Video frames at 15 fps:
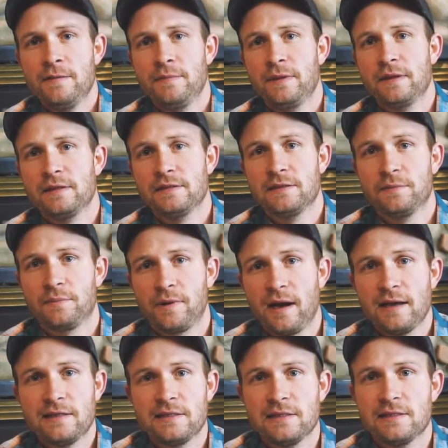because the
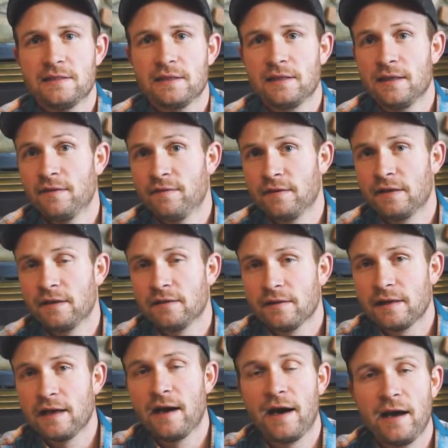price is
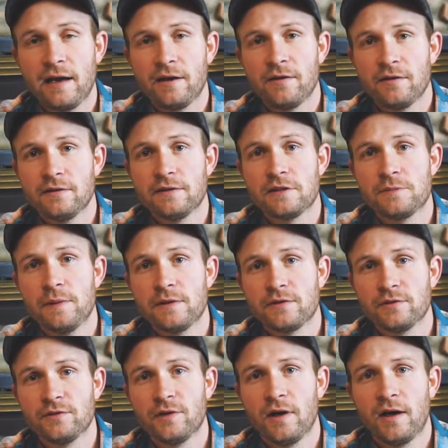significantly higher in the
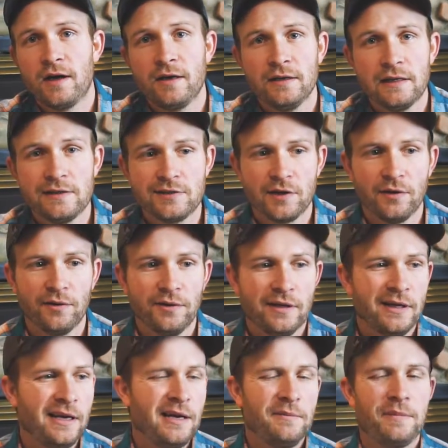special draw, and so
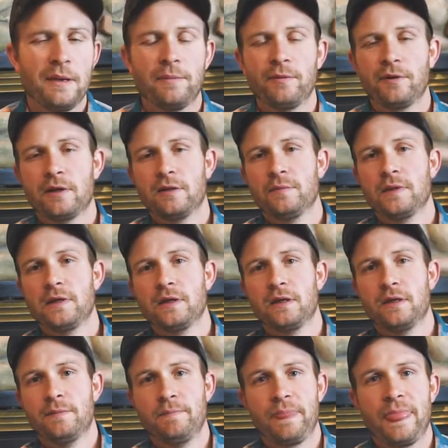people are going to be